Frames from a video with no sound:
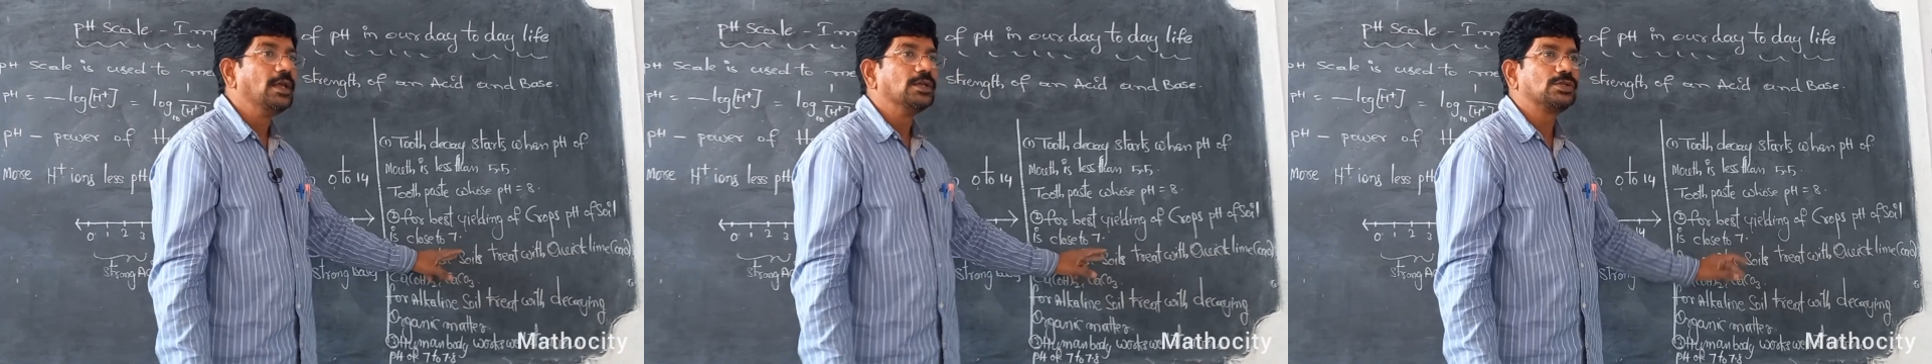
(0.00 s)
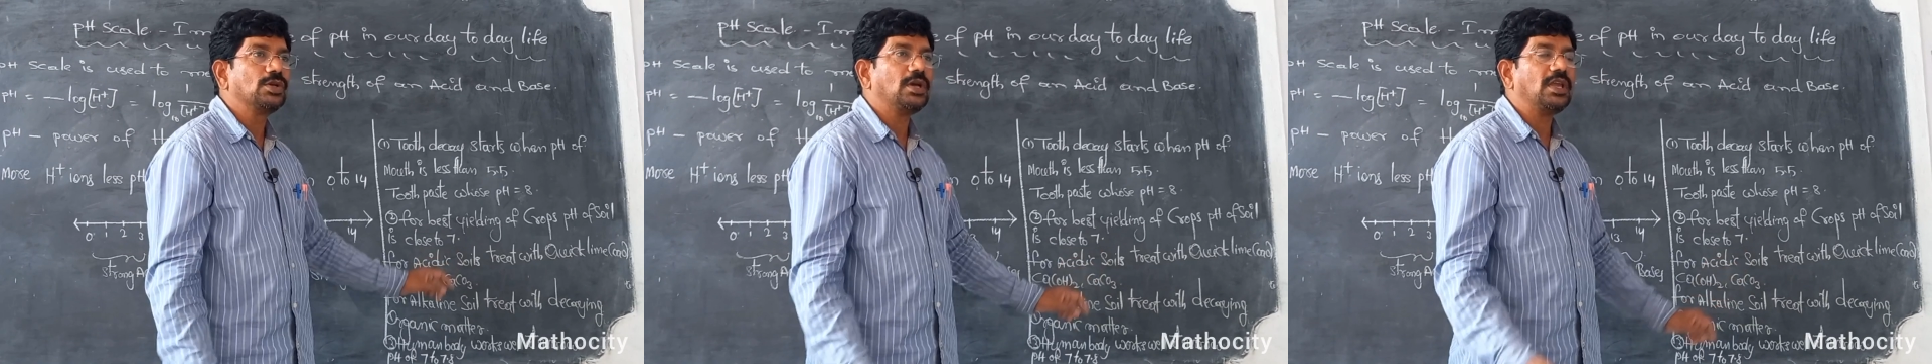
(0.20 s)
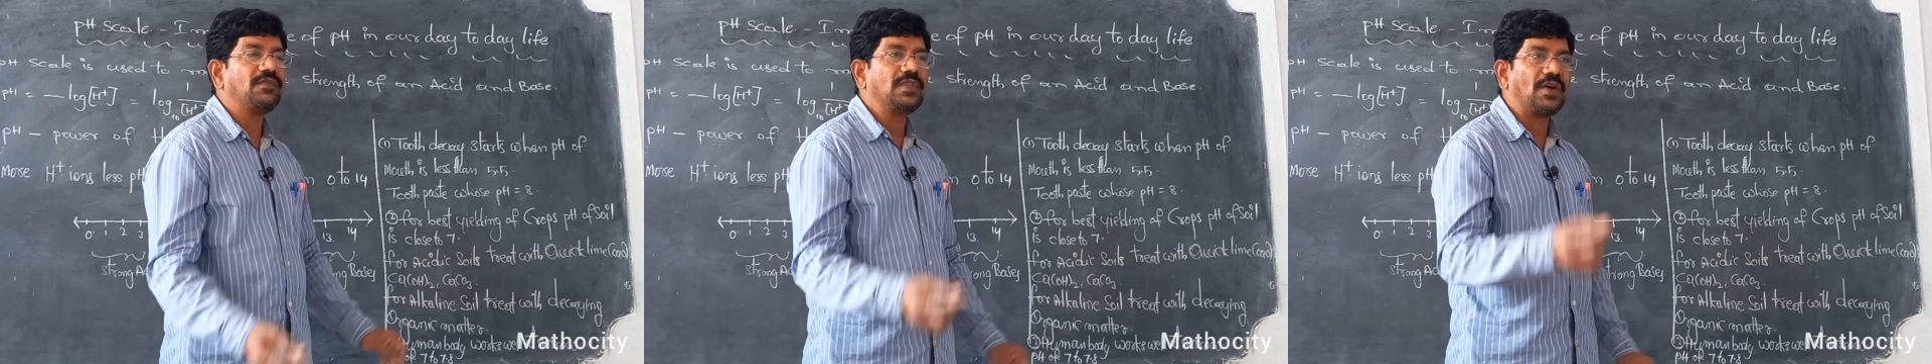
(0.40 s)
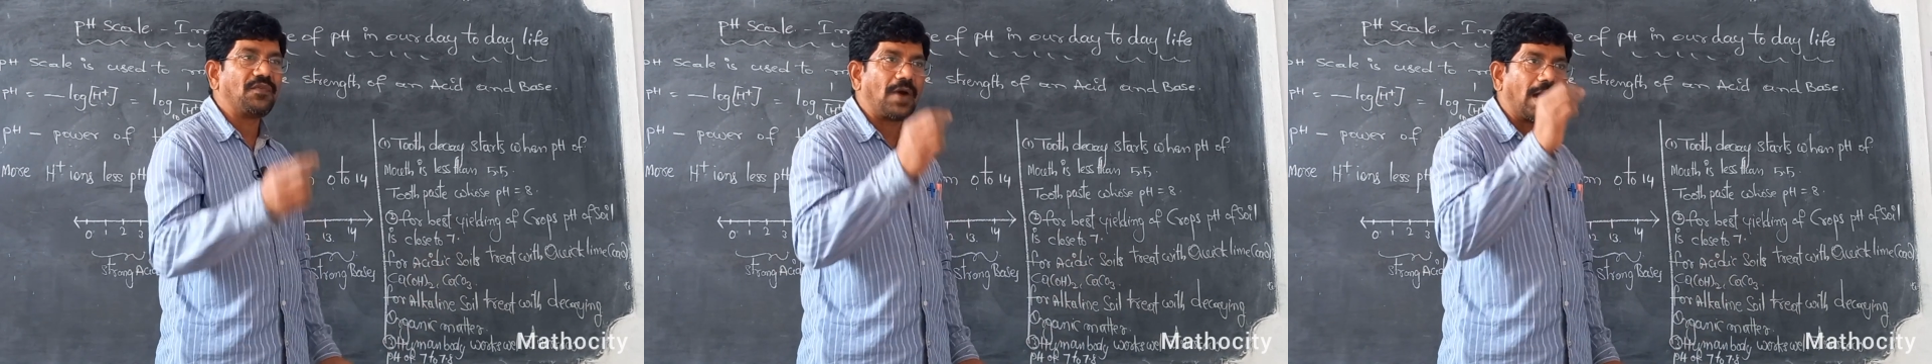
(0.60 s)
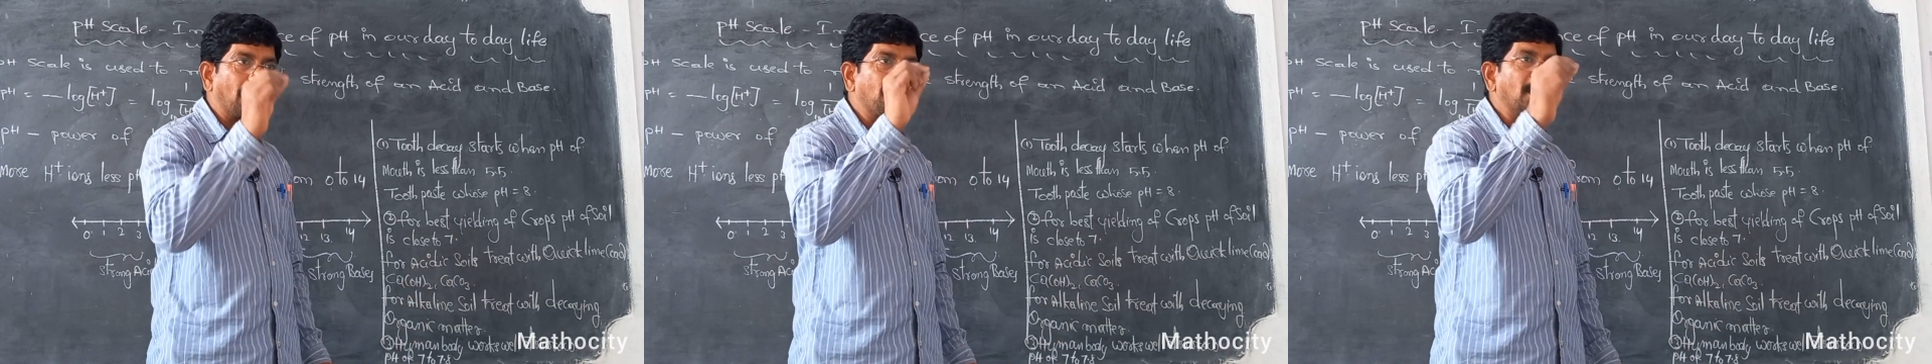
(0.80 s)
So, if the
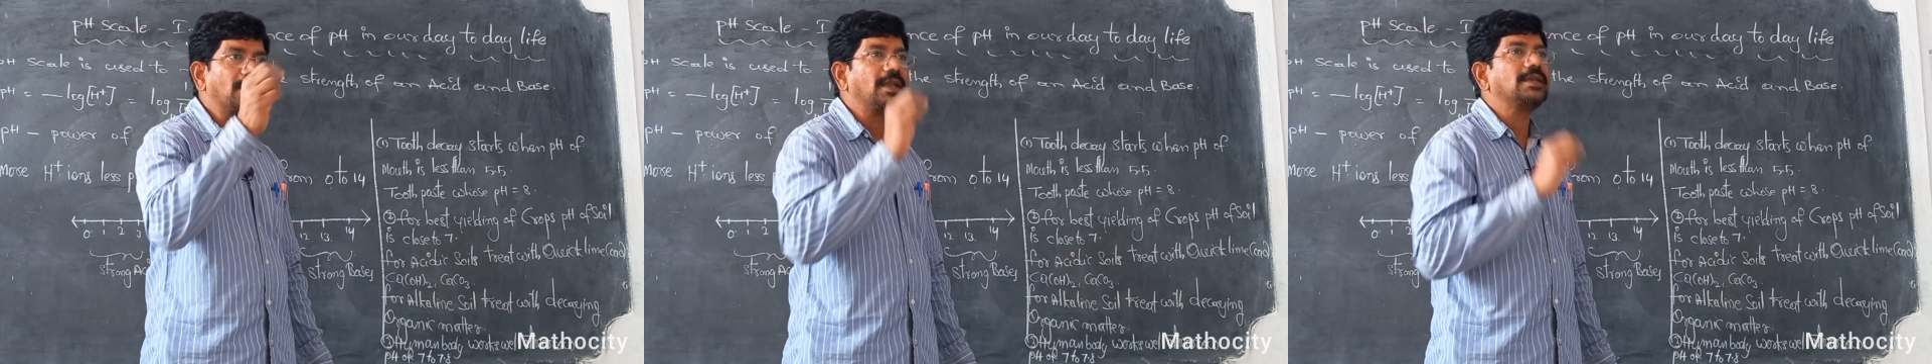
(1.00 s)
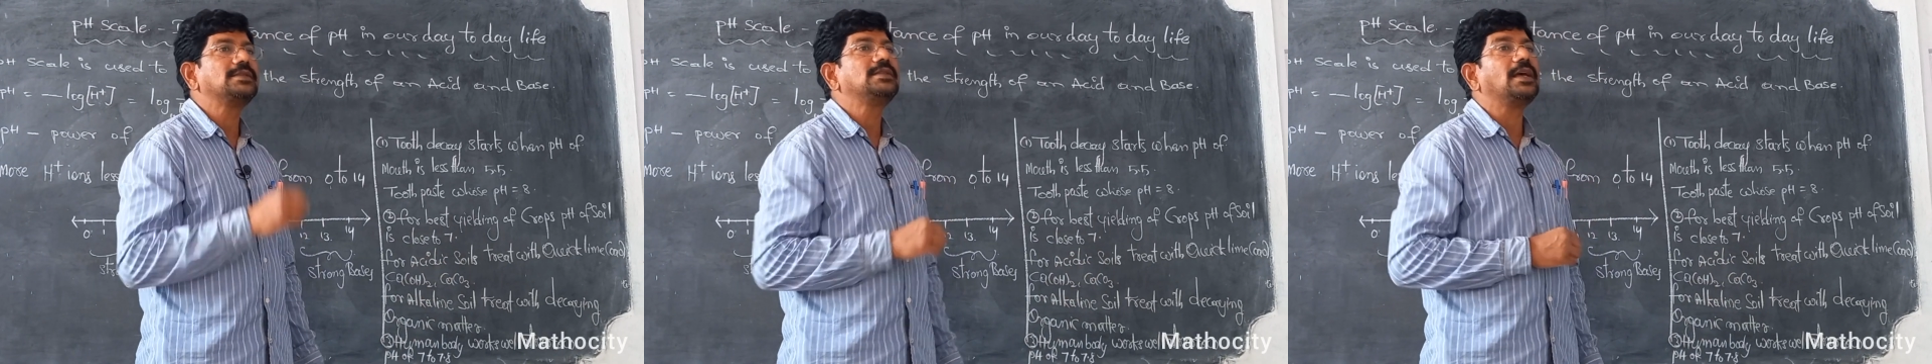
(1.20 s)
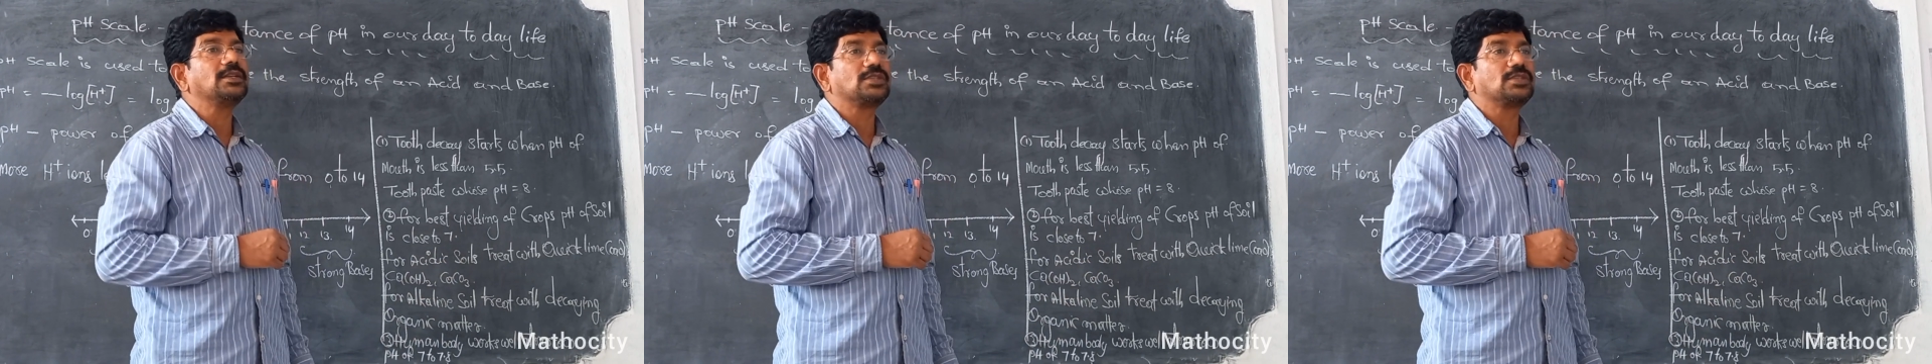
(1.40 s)
farmer tests the